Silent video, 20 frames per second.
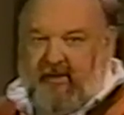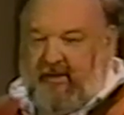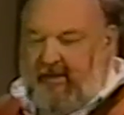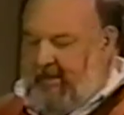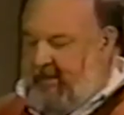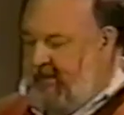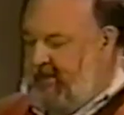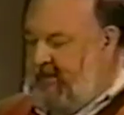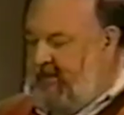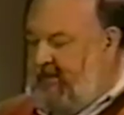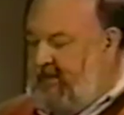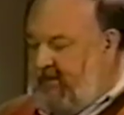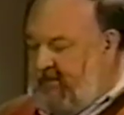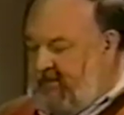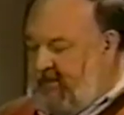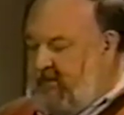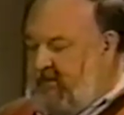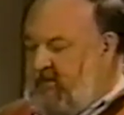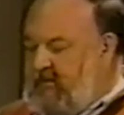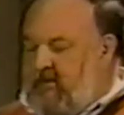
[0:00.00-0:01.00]
And in
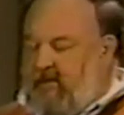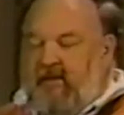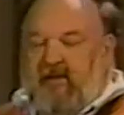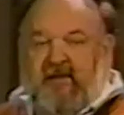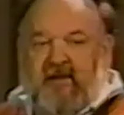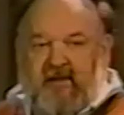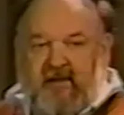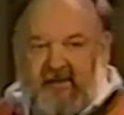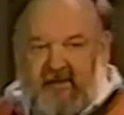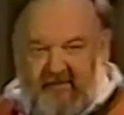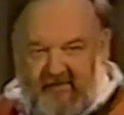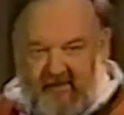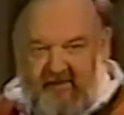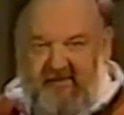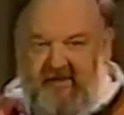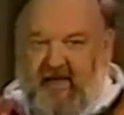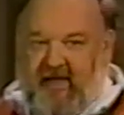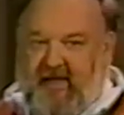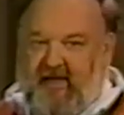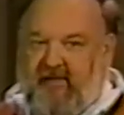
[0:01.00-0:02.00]
there, this
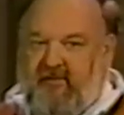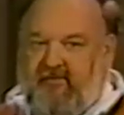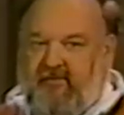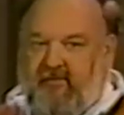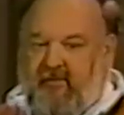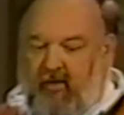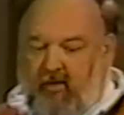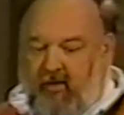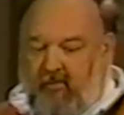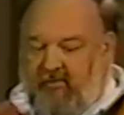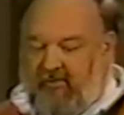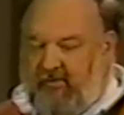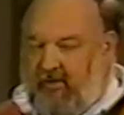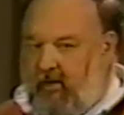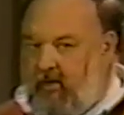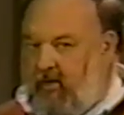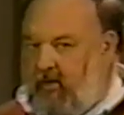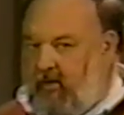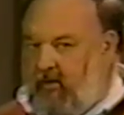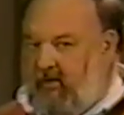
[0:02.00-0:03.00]
has almost
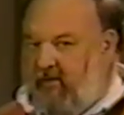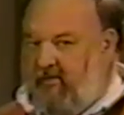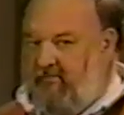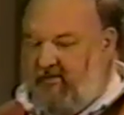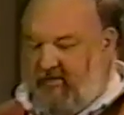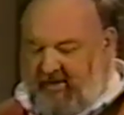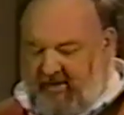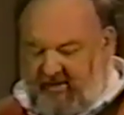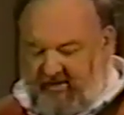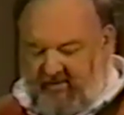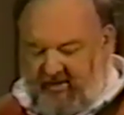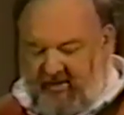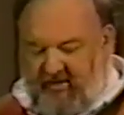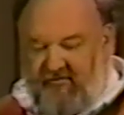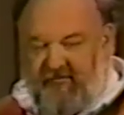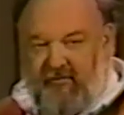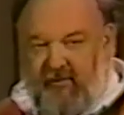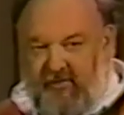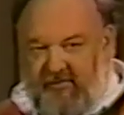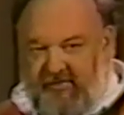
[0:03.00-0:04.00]
all of the NASA
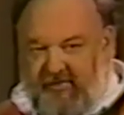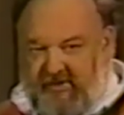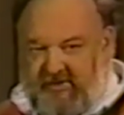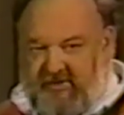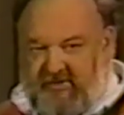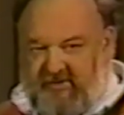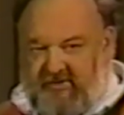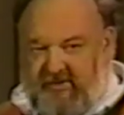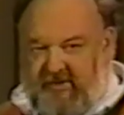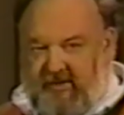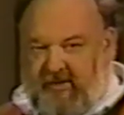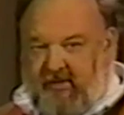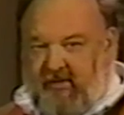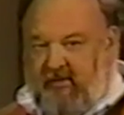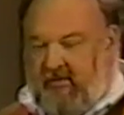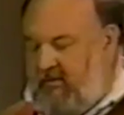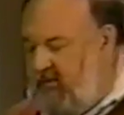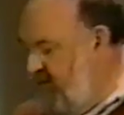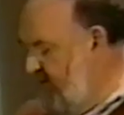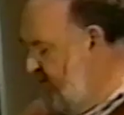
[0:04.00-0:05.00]
airfoil sections in
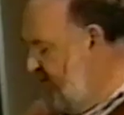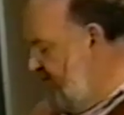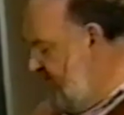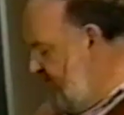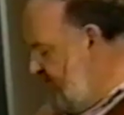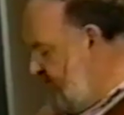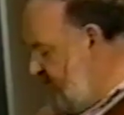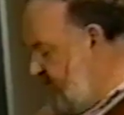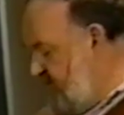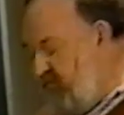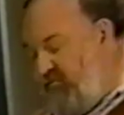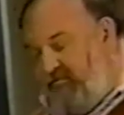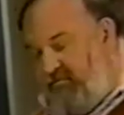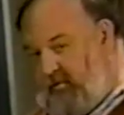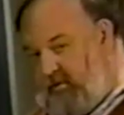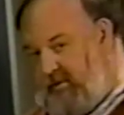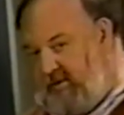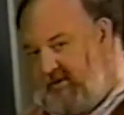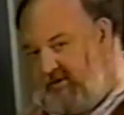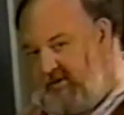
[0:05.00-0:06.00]
there, the
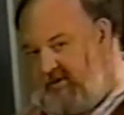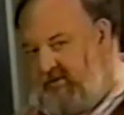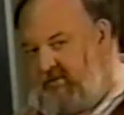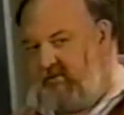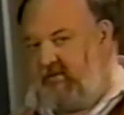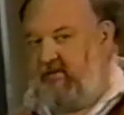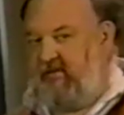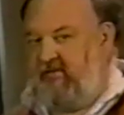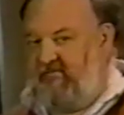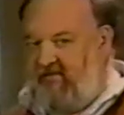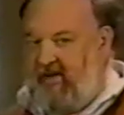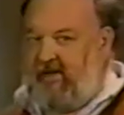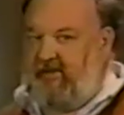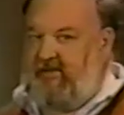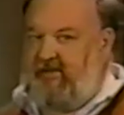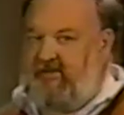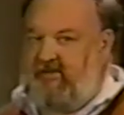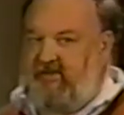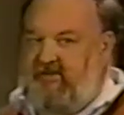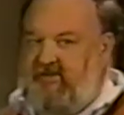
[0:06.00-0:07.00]
4 digits, the 5
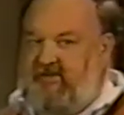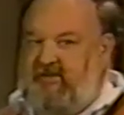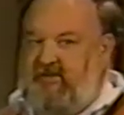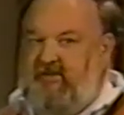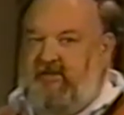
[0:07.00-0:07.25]
digits,